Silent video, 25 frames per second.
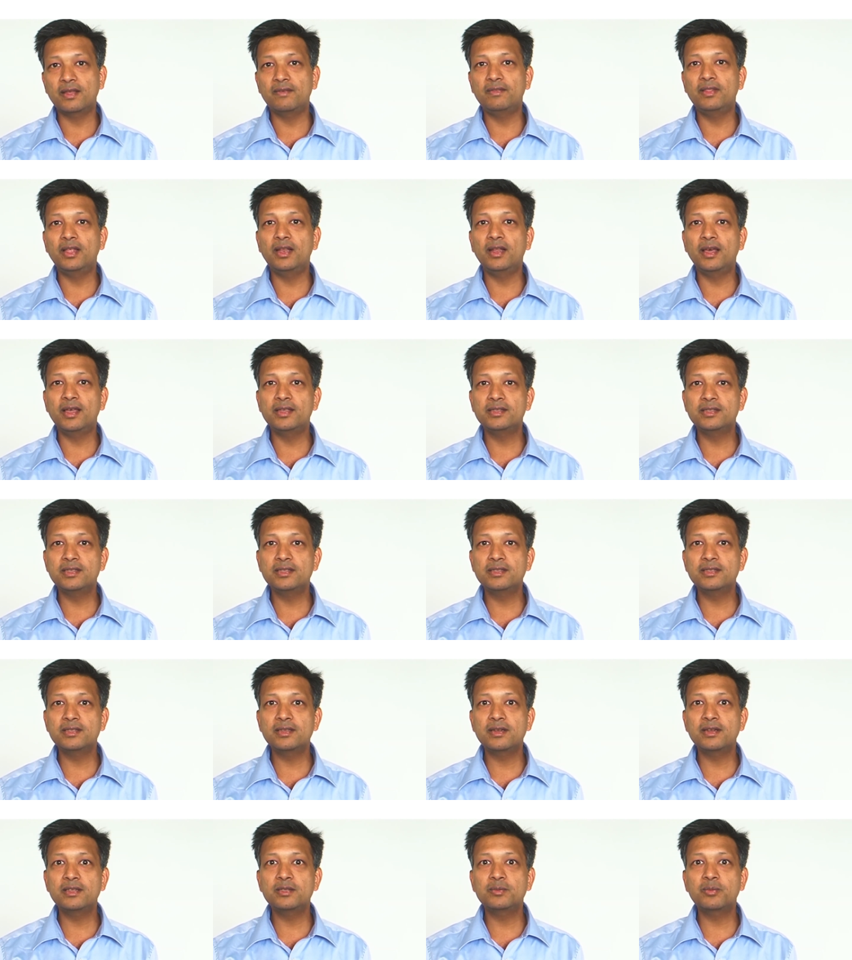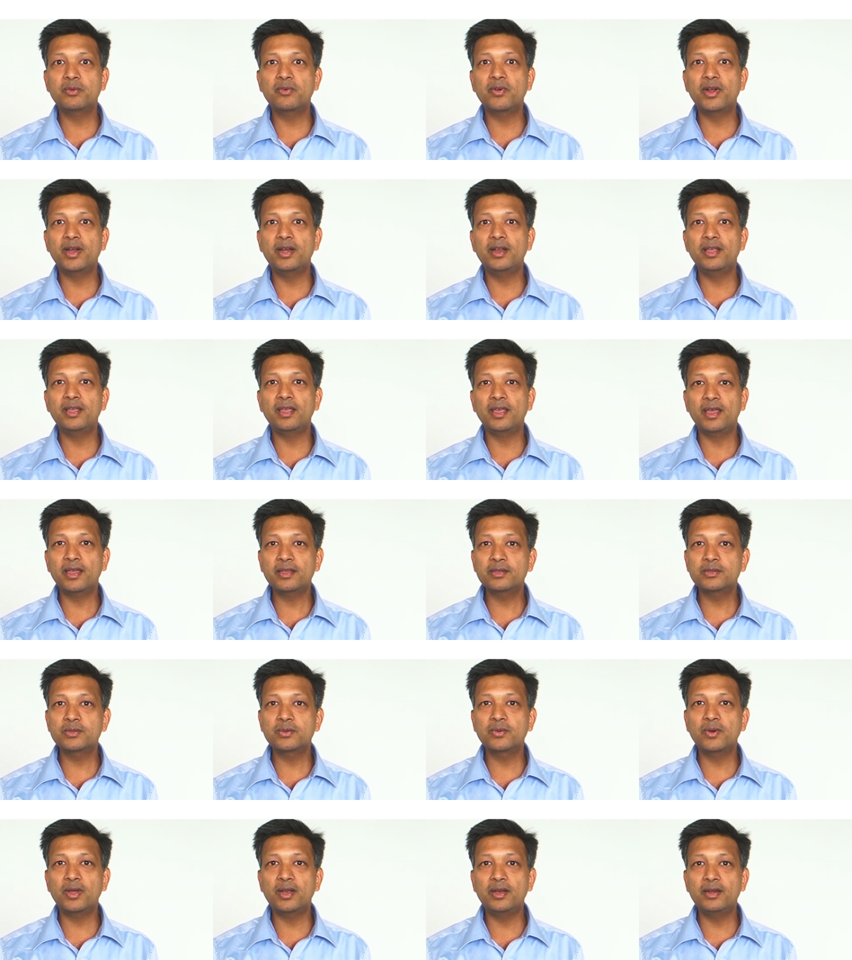If the licensor is providing
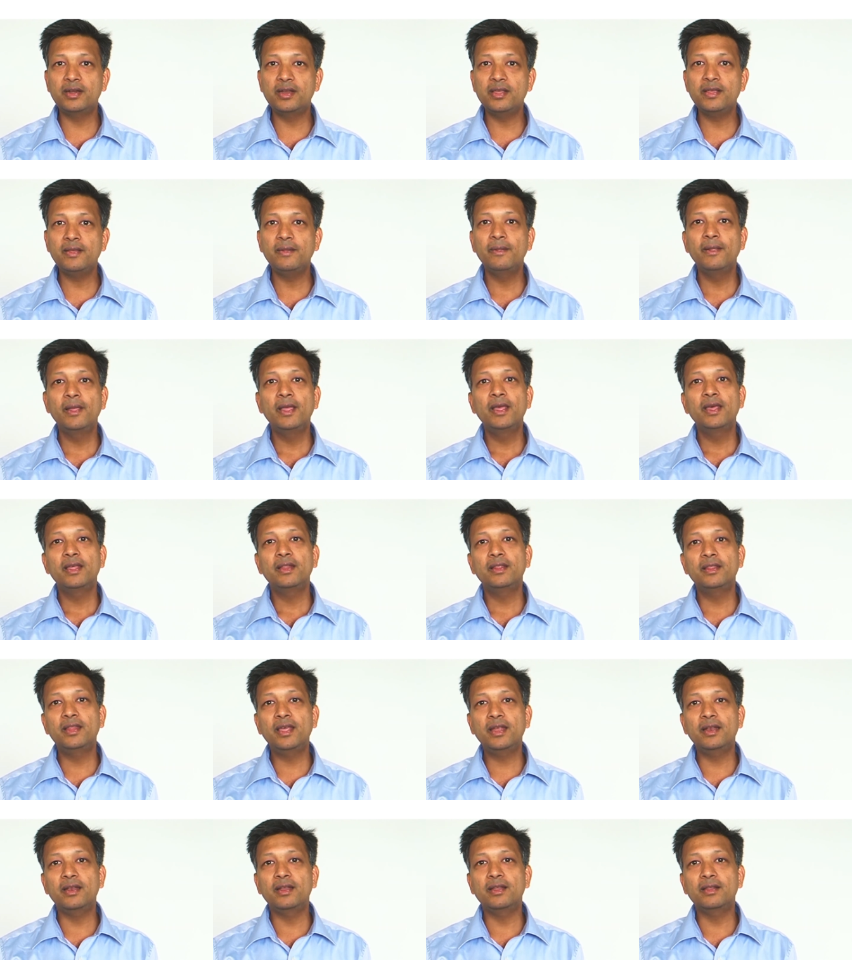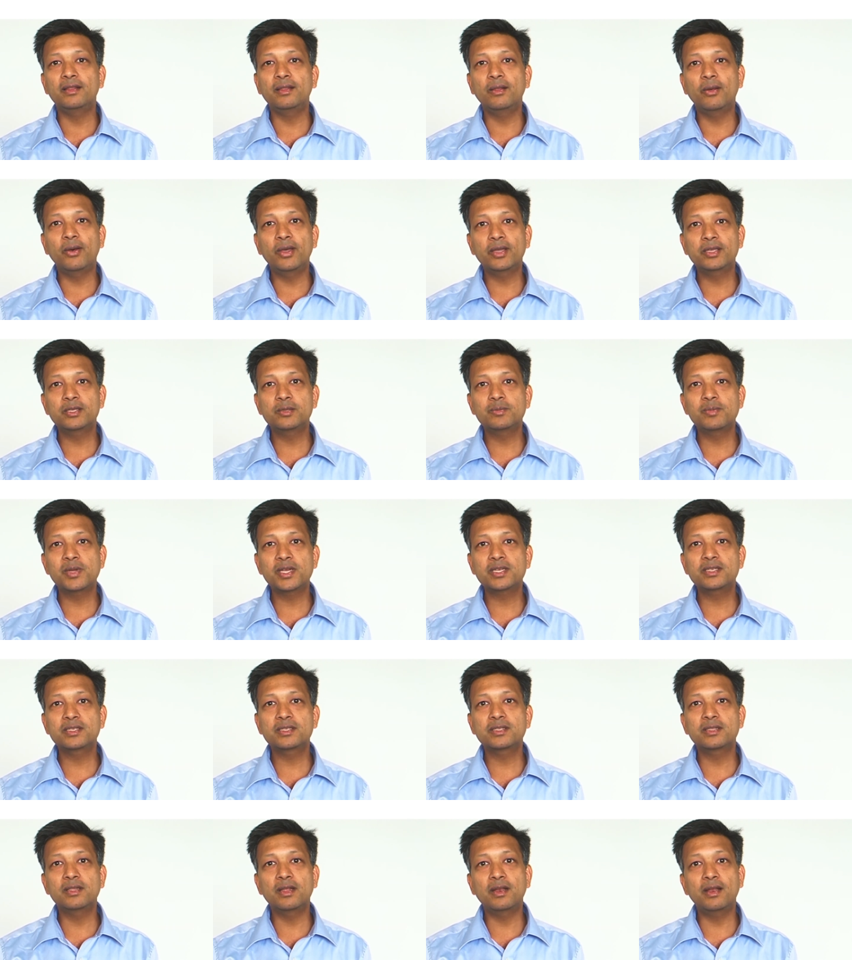X quality, then law
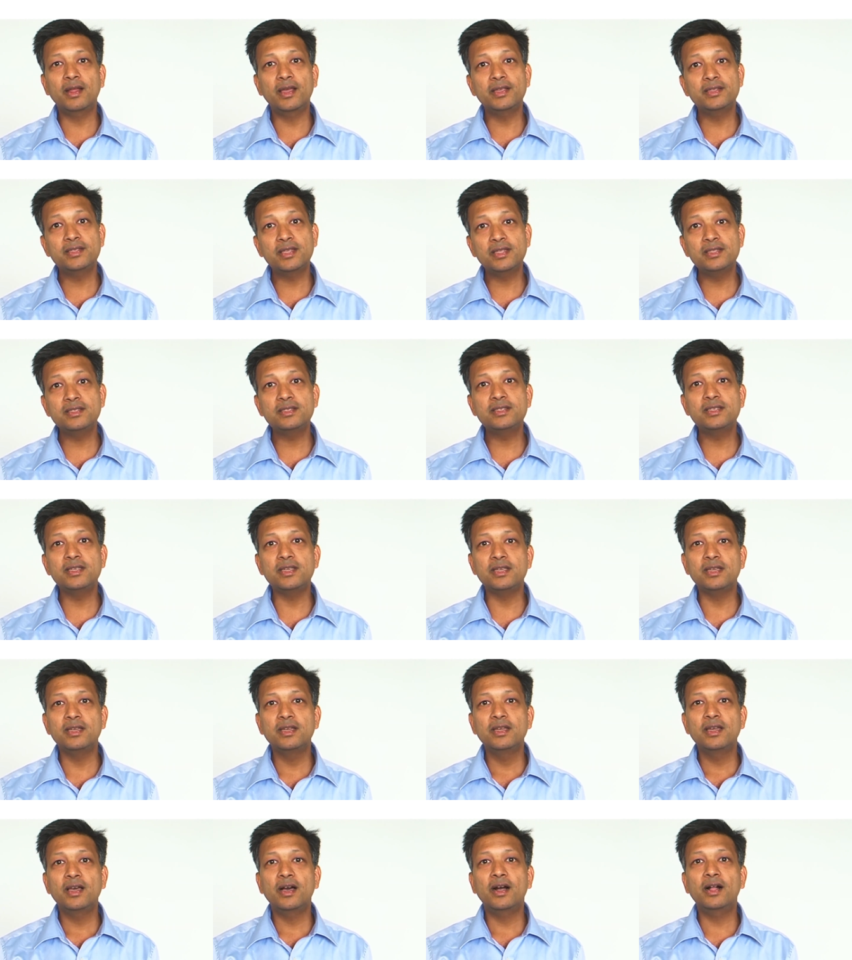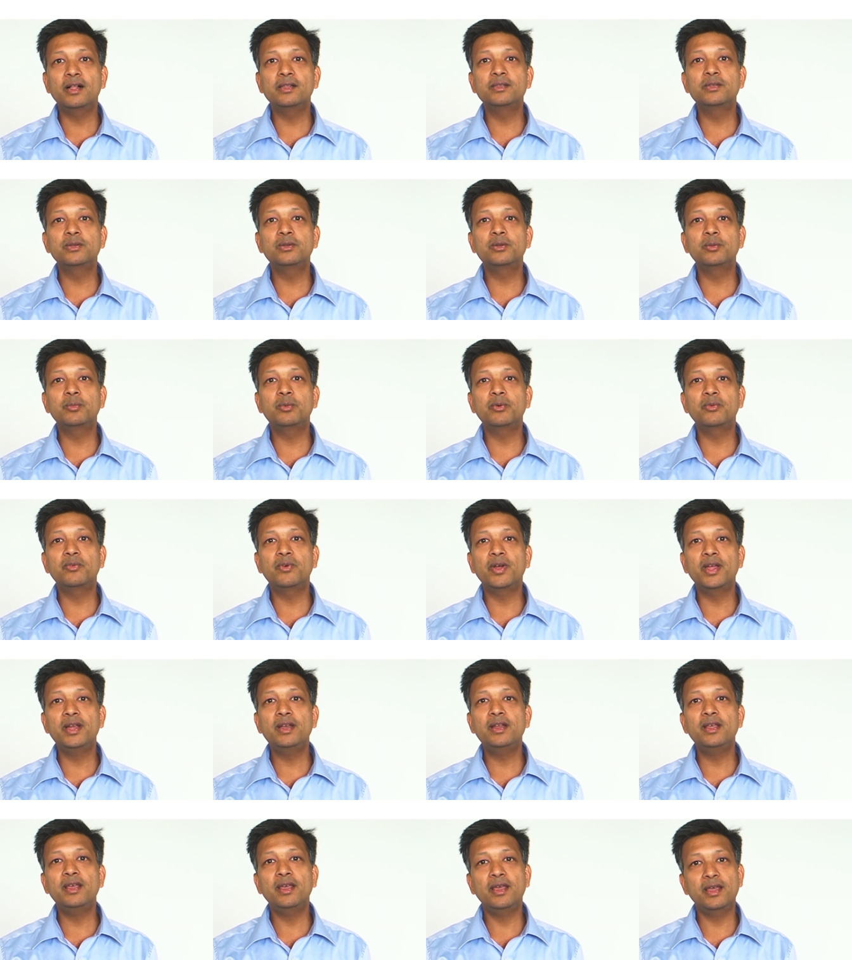expects the licensee also to
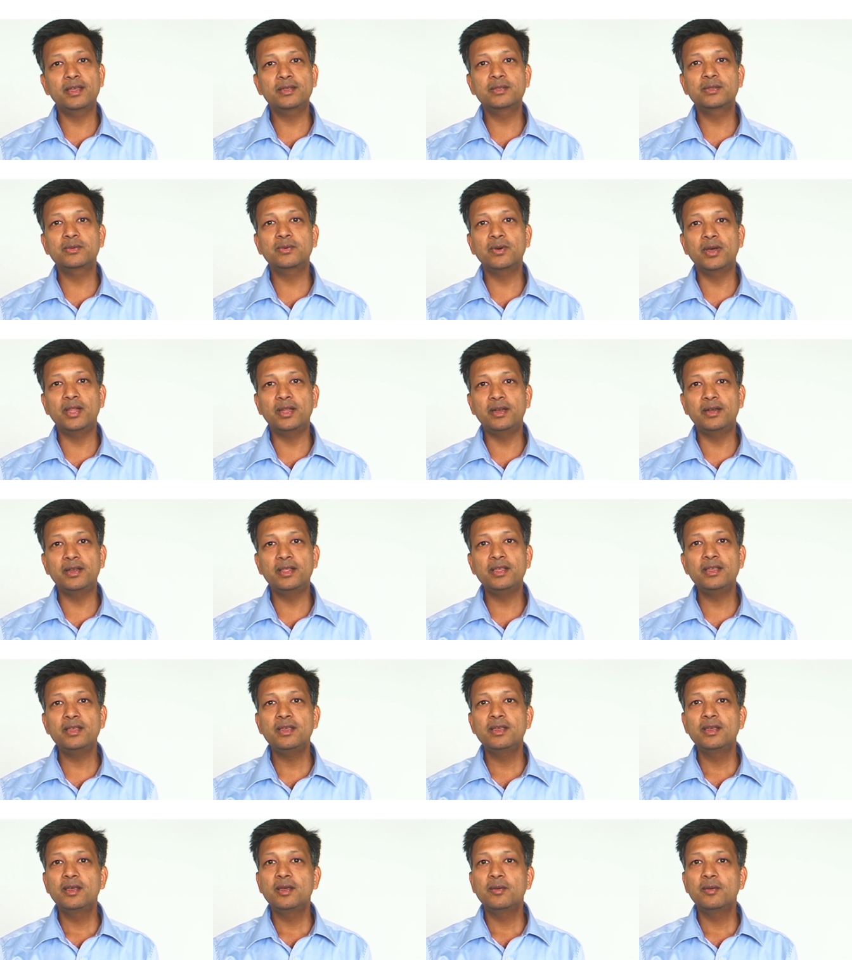provide X quality